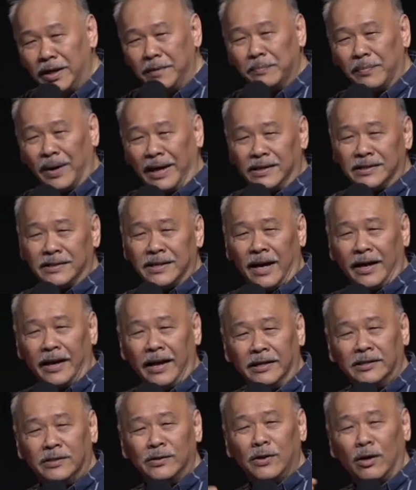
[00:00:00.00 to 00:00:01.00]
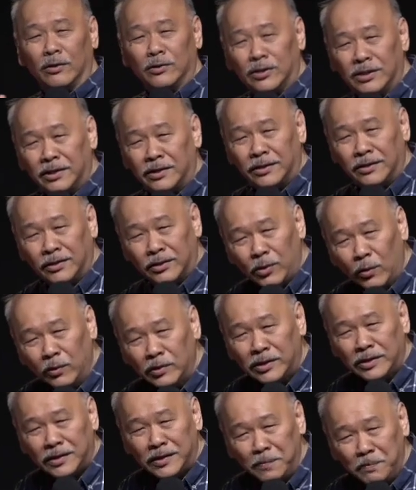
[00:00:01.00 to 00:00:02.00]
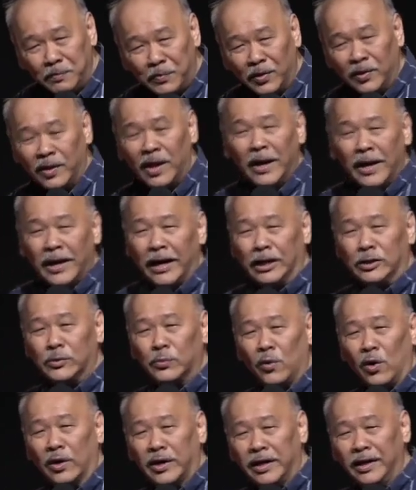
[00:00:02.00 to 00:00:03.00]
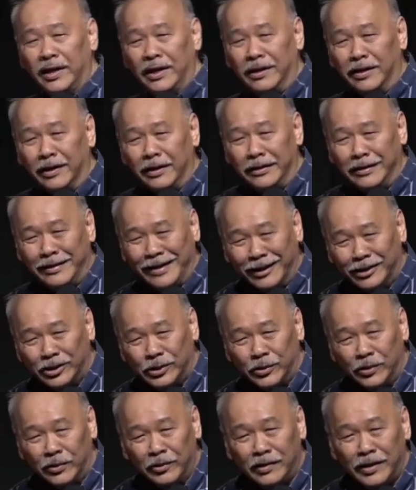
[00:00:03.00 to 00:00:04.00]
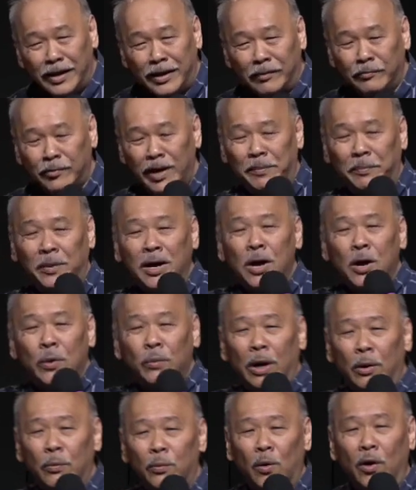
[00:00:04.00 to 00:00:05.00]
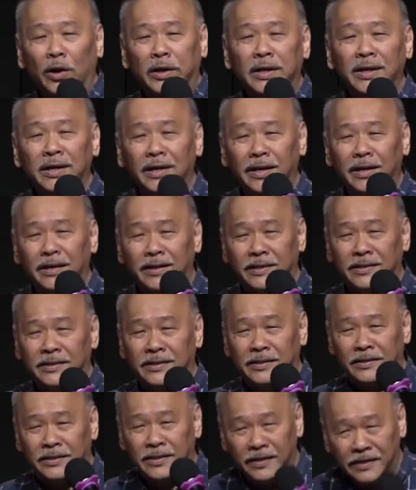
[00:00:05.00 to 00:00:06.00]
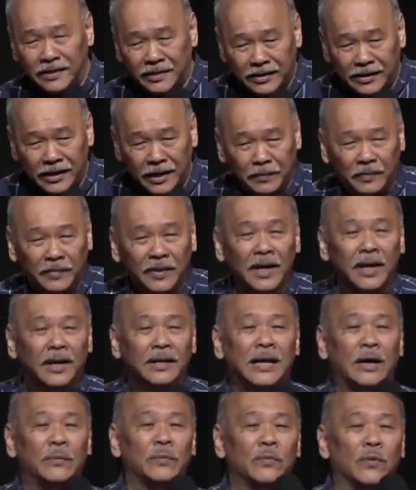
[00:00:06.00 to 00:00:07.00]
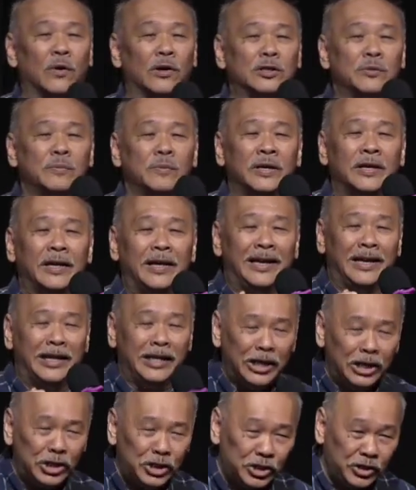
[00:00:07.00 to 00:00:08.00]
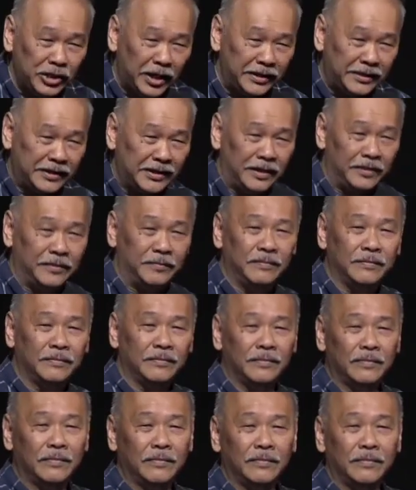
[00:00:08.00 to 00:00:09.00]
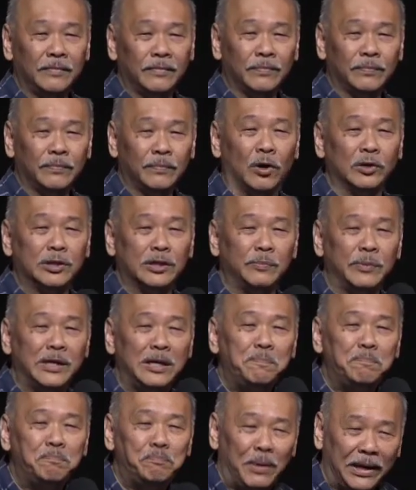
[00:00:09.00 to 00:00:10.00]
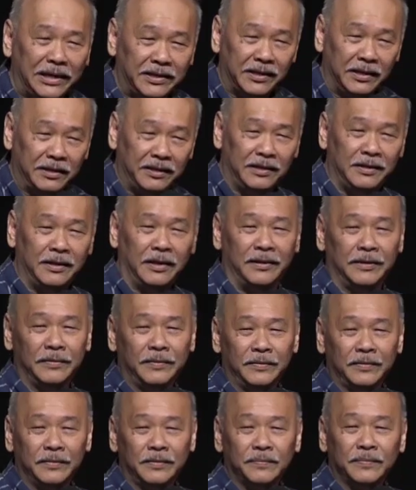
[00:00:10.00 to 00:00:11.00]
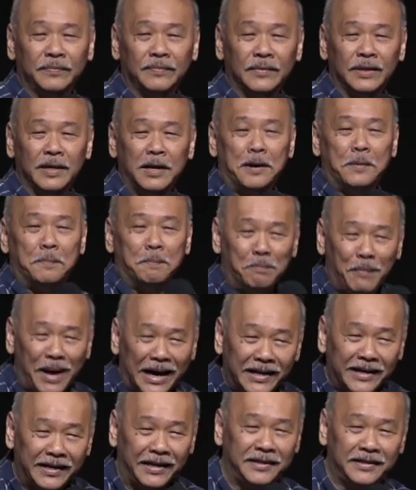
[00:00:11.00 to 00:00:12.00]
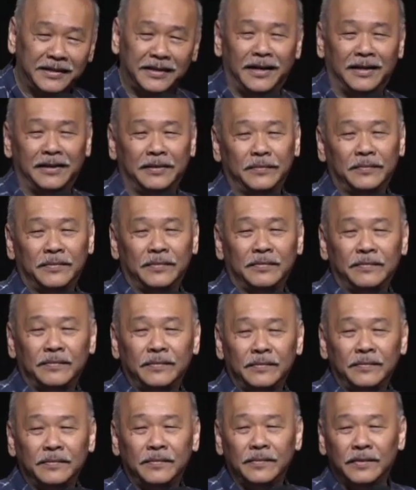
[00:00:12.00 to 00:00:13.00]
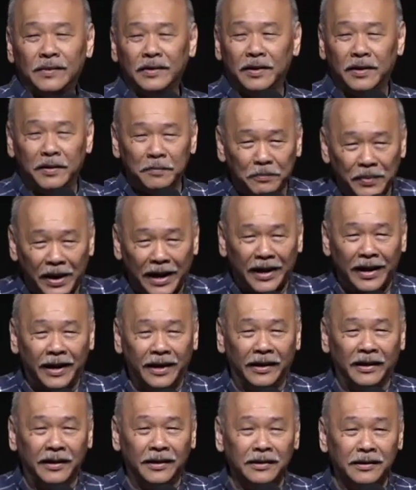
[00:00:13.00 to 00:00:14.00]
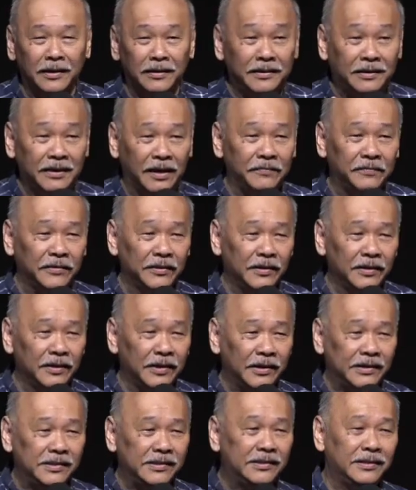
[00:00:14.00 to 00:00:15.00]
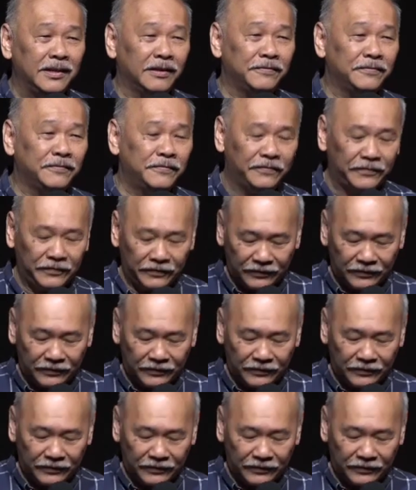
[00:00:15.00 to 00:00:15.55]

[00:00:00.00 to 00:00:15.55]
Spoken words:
by sight, it's not so simple as walking in a natural realm. We are walking in a system that was initiated, possibly patented, marketed by the devil itself.